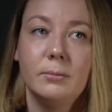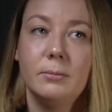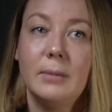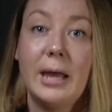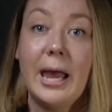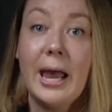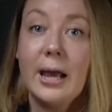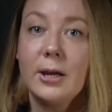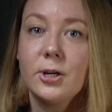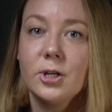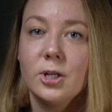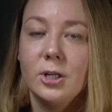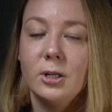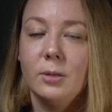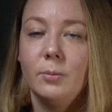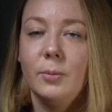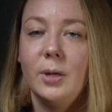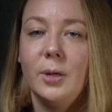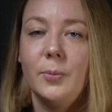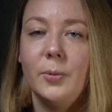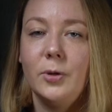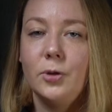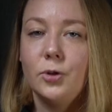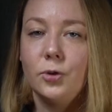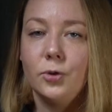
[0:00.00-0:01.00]
action,
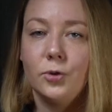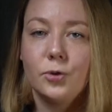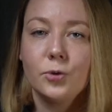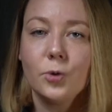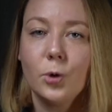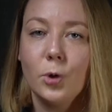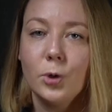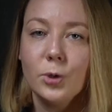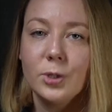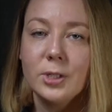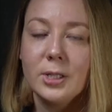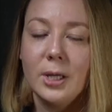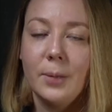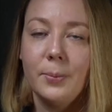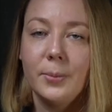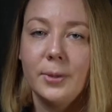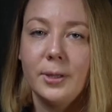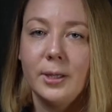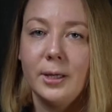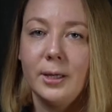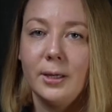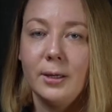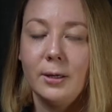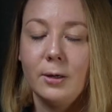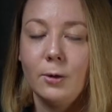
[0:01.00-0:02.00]
maybe to draw
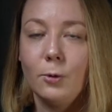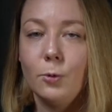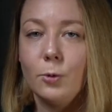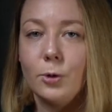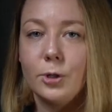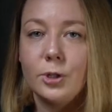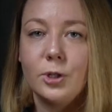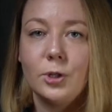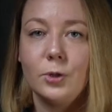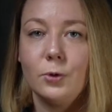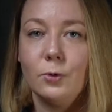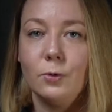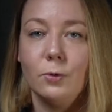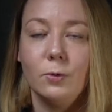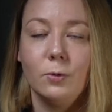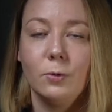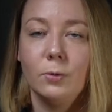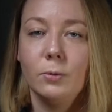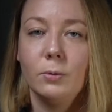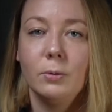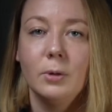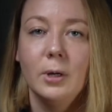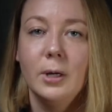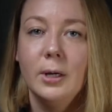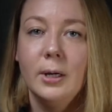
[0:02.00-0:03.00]
something or
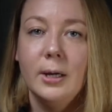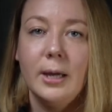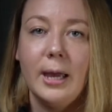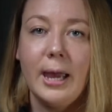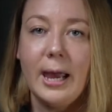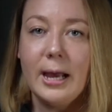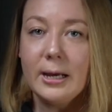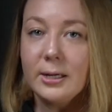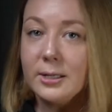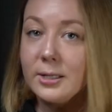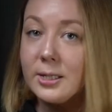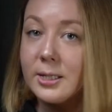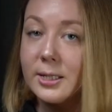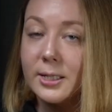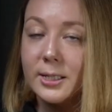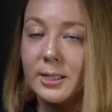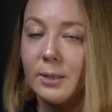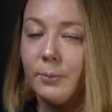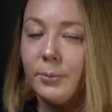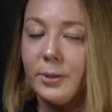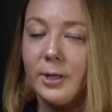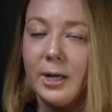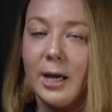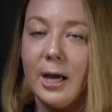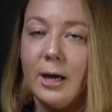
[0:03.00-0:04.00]
to act
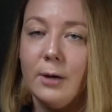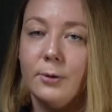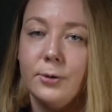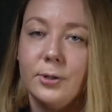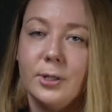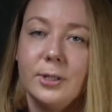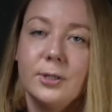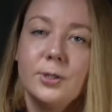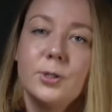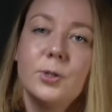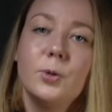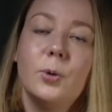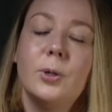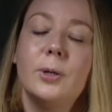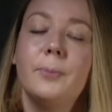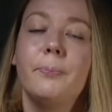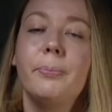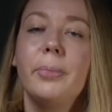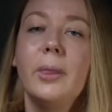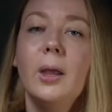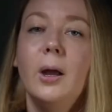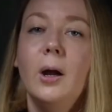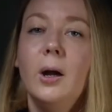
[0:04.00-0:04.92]
something out, and so on.